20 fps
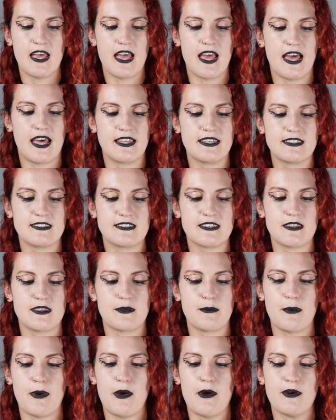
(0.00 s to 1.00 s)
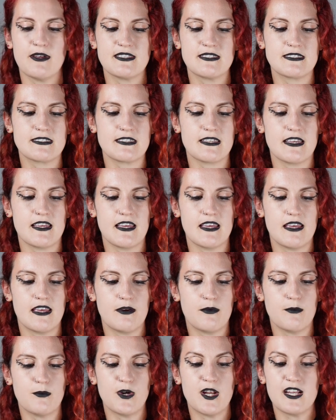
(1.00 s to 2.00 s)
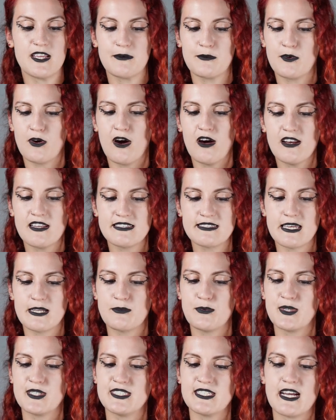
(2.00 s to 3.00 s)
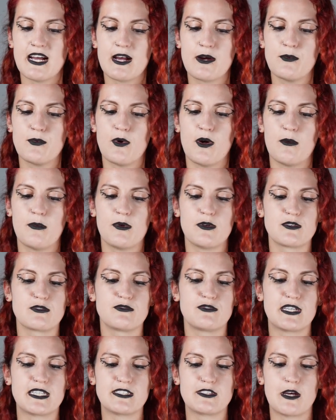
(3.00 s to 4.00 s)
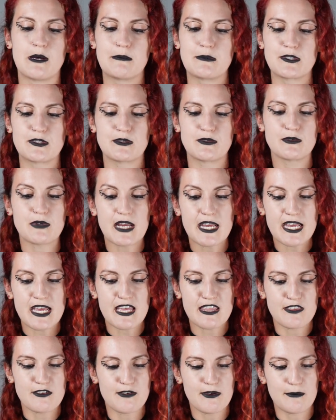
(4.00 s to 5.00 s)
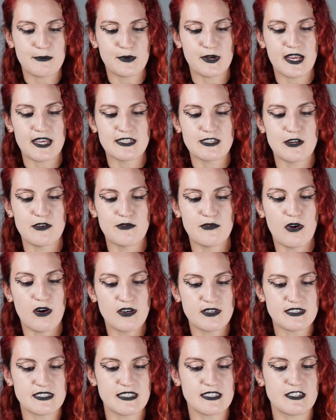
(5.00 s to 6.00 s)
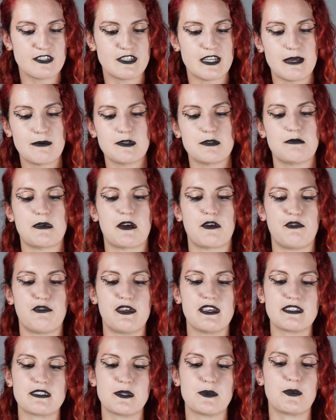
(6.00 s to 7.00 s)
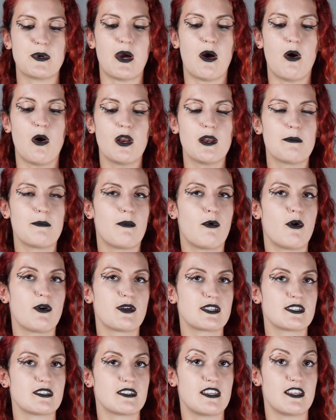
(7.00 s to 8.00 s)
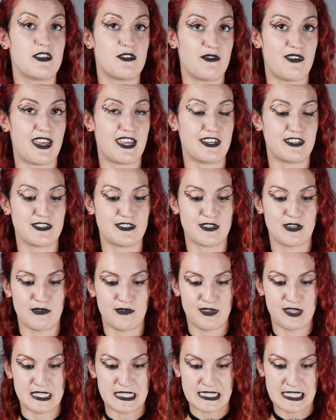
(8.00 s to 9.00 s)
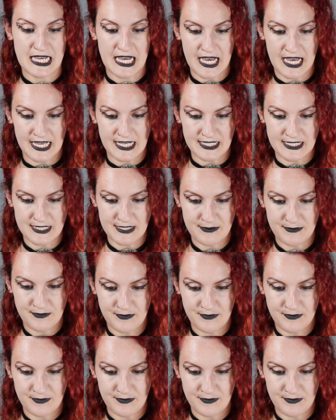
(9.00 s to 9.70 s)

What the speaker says: And the poets William Collins, Edward Young, Walpole's friend Thomas Gray, and the fabricator of Ossian, James Macpherson, were all important innovators of this kind.